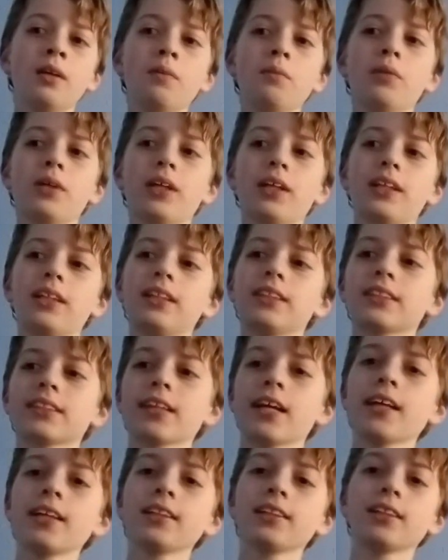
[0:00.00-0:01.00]
But it's
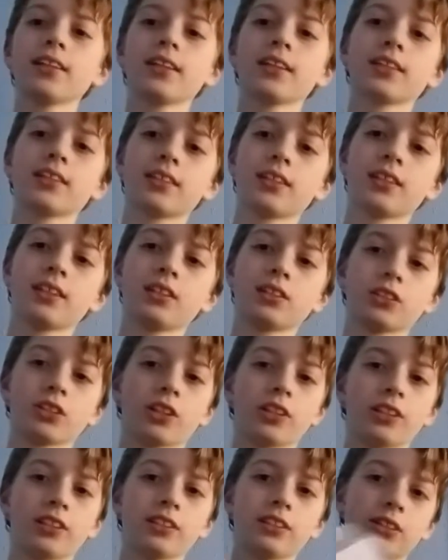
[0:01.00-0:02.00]
kind of like...
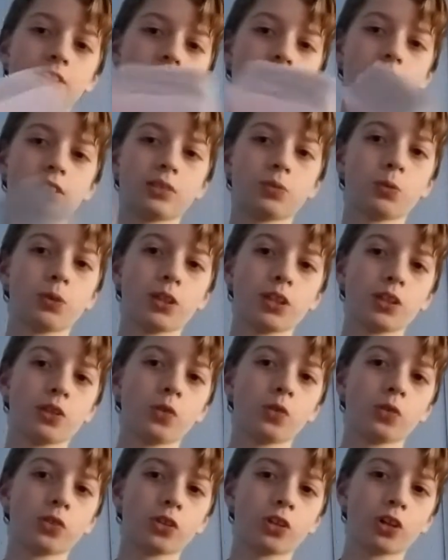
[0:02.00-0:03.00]
Sorry, this is just one of the
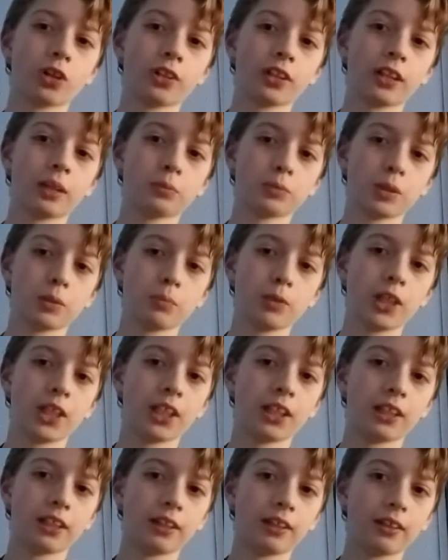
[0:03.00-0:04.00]
old card games I made
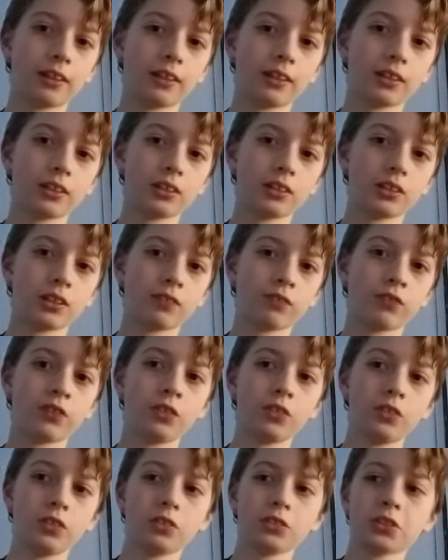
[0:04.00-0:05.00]
like a
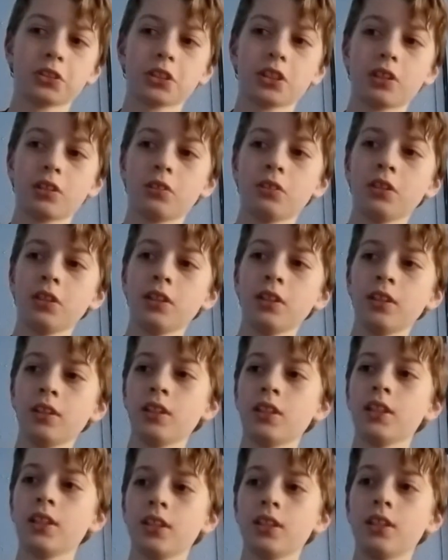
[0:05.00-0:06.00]
few years ago
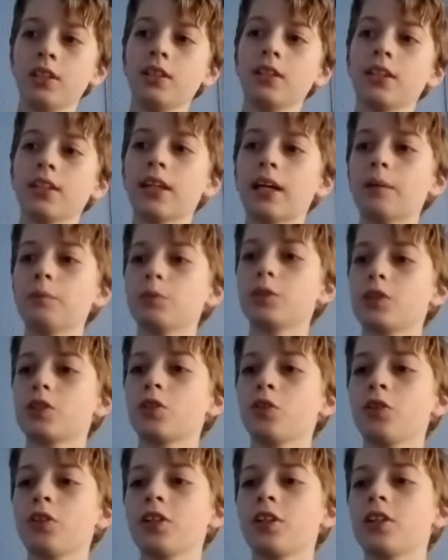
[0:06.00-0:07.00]
that I'm just
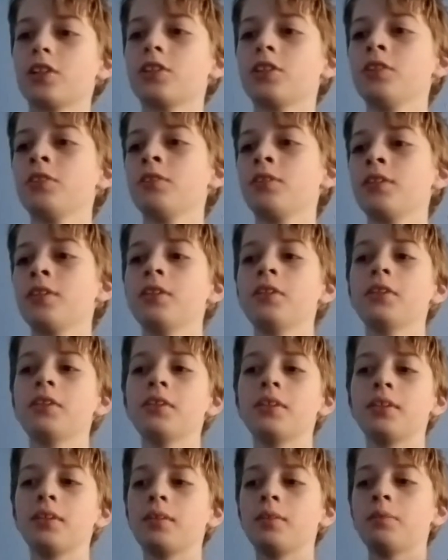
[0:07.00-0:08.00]
holding on to.
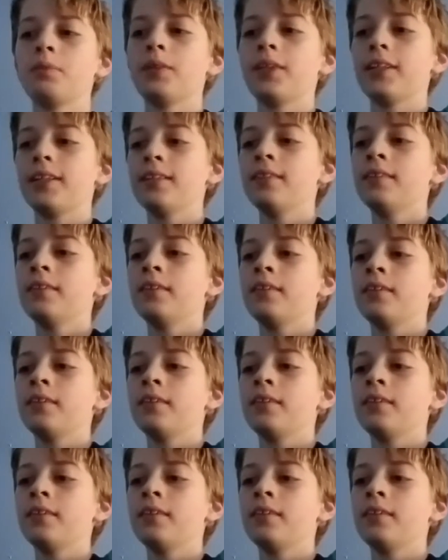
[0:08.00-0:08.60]
But